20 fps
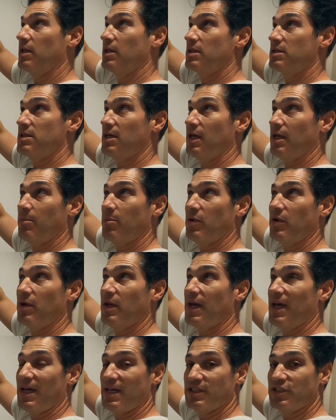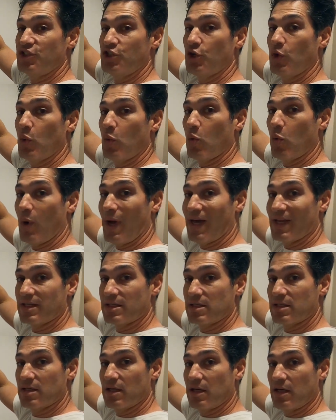the tape edge
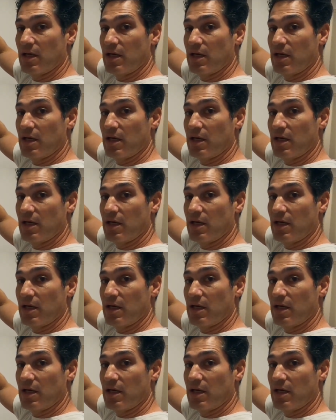wet.